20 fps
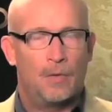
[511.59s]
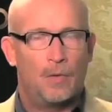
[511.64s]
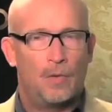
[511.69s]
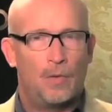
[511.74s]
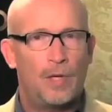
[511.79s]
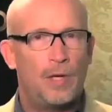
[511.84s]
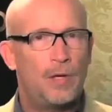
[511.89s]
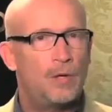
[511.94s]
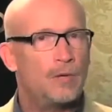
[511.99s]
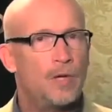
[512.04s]

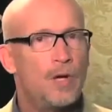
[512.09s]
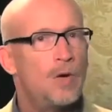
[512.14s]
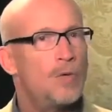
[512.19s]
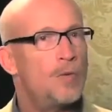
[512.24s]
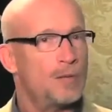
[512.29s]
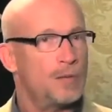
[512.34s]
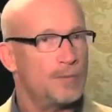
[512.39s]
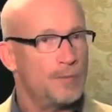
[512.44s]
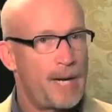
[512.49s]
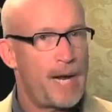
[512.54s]
We don't know
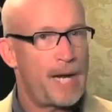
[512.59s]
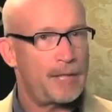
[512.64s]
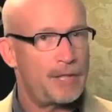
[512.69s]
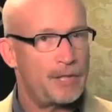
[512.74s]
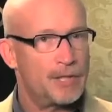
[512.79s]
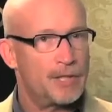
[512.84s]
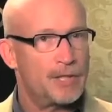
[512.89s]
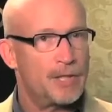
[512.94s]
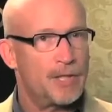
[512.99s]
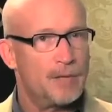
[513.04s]
what the
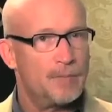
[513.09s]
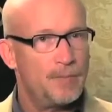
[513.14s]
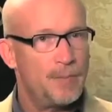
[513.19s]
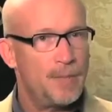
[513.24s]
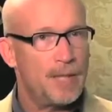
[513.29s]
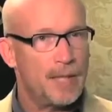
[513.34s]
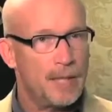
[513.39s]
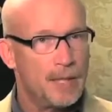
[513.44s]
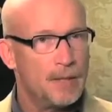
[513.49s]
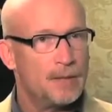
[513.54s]
reaction is going to
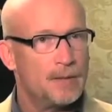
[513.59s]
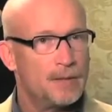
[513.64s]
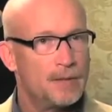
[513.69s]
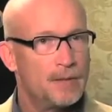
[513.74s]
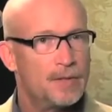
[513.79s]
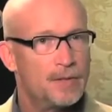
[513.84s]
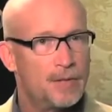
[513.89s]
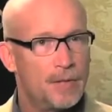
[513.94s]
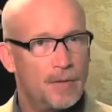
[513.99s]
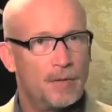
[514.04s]
be,
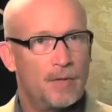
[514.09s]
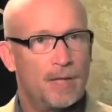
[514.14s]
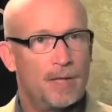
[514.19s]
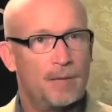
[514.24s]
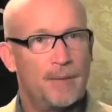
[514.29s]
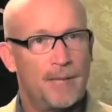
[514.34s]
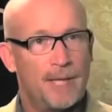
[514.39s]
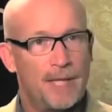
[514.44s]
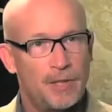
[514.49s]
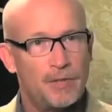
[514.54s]
so
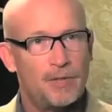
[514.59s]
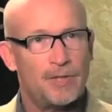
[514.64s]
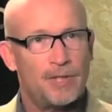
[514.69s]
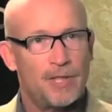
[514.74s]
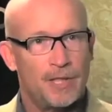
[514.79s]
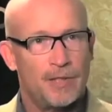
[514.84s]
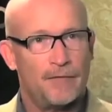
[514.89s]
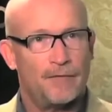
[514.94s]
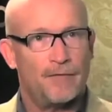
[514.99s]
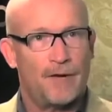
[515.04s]
it'll be
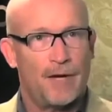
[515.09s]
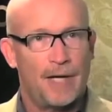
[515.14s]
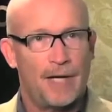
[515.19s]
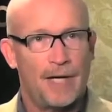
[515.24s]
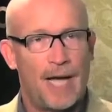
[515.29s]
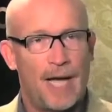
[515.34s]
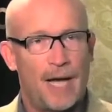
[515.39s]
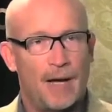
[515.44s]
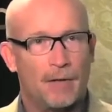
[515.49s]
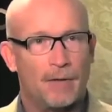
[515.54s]
interesting to
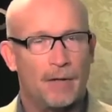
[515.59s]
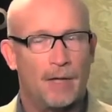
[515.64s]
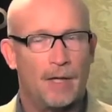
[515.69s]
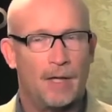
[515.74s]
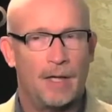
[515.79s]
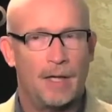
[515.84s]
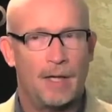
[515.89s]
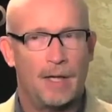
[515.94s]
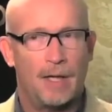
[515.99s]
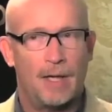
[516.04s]
find out.
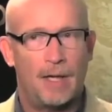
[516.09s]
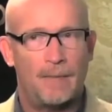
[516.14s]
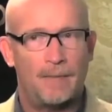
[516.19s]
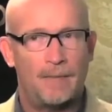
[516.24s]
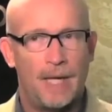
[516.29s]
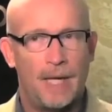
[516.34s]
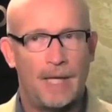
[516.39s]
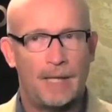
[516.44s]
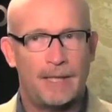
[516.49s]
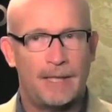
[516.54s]

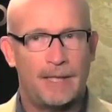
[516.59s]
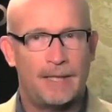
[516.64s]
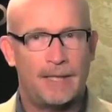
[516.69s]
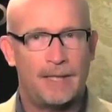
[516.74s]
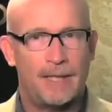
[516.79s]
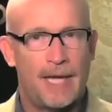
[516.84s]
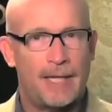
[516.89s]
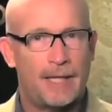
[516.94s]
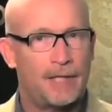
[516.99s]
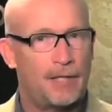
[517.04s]
I'm not
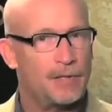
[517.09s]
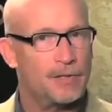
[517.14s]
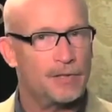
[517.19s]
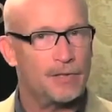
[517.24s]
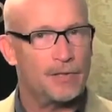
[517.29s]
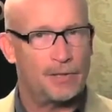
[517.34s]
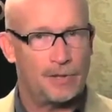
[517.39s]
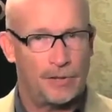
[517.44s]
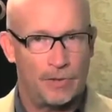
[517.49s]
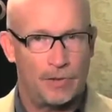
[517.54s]
that
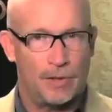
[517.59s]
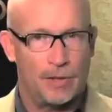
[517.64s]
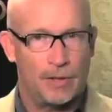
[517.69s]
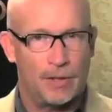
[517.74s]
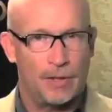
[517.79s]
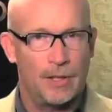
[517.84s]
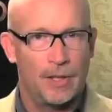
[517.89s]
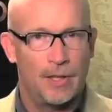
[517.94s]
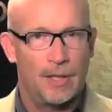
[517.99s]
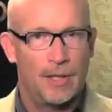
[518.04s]

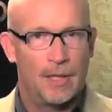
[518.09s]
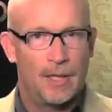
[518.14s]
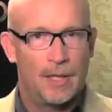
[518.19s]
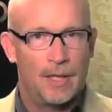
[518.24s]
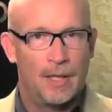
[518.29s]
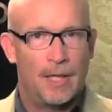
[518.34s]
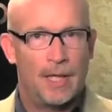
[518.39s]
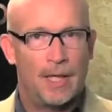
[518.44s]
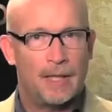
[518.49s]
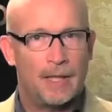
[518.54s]
concerned
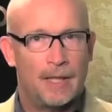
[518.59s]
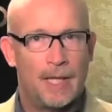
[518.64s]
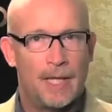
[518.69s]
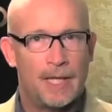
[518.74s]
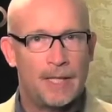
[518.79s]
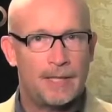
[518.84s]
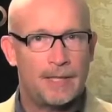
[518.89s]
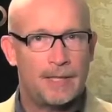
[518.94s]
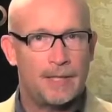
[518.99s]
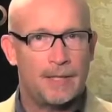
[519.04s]

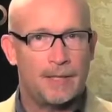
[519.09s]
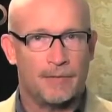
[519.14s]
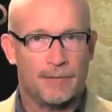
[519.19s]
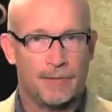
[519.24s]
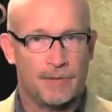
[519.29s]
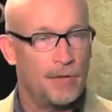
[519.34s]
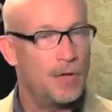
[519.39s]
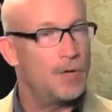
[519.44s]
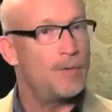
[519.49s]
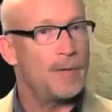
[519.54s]
unless there
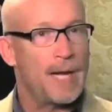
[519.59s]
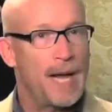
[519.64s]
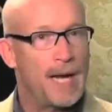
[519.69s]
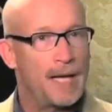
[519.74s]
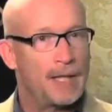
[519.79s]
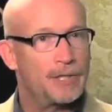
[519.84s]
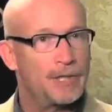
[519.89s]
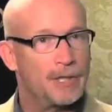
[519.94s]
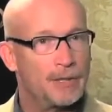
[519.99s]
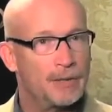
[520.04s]
is no
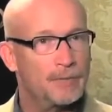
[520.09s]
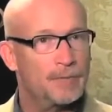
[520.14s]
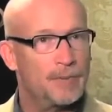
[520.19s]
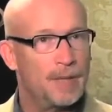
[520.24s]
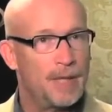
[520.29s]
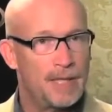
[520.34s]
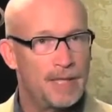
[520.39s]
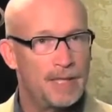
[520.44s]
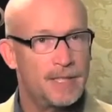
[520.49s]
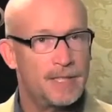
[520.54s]
reaction,
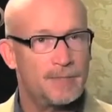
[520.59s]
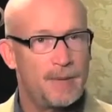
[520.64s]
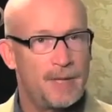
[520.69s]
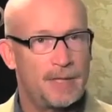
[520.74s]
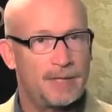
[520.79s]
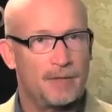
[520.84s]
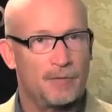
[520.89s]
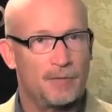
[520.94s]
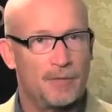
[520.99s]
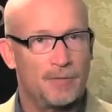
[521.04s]
but I
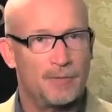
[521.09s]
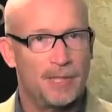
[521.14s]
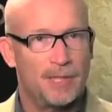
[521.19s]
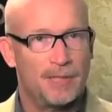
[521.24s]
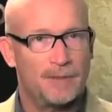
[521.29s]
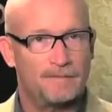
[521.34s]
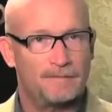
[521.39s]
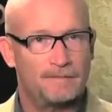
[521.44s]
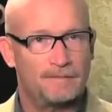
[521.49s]
suspect there will be.